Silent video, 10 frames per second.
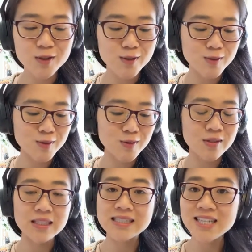to
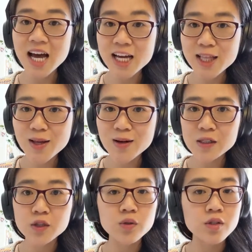the
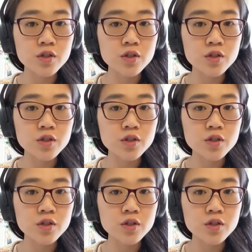dialogue, to the